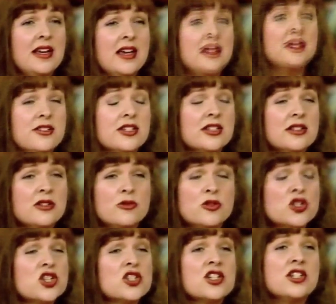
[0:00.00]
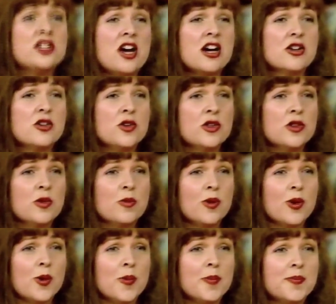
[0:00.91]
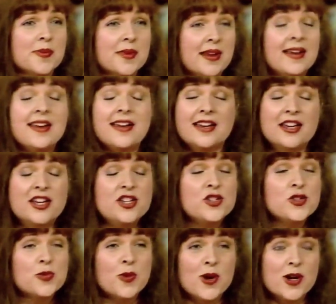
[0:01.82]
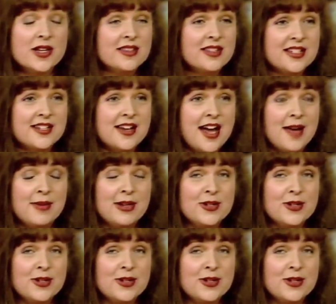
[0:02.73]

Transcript: And there was just a doctor in the room. He swore at the time.